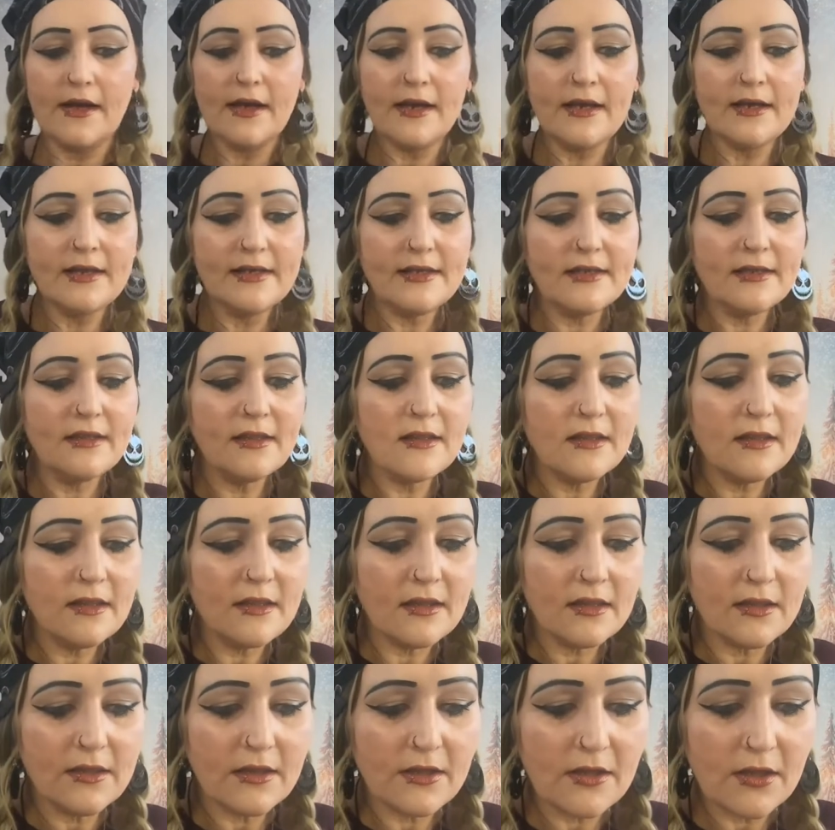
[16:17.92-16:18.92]
I
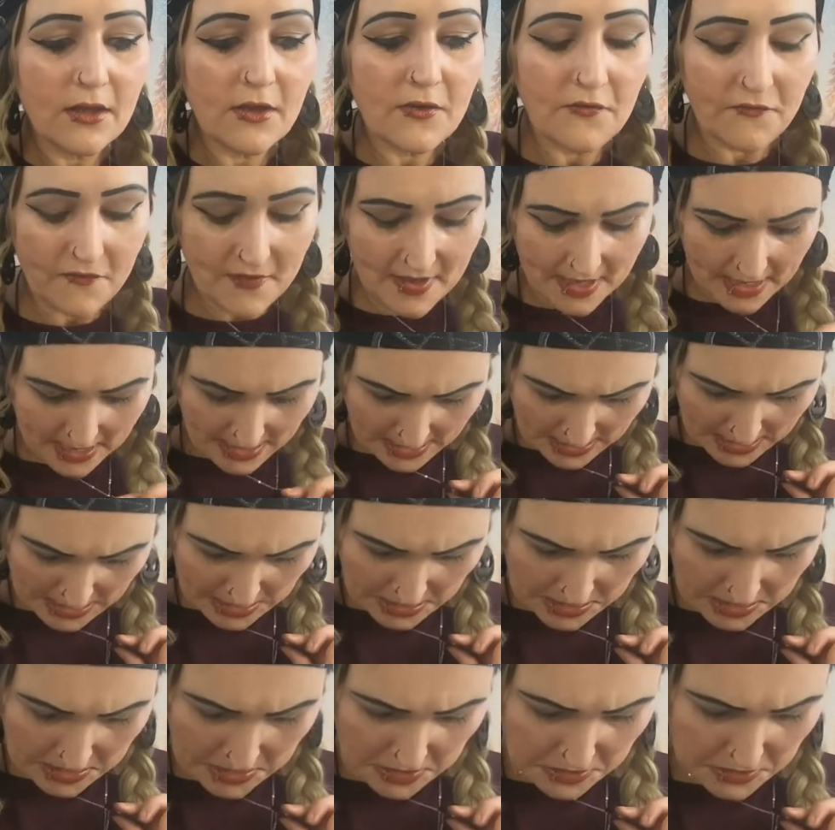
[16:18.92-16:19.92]
love it.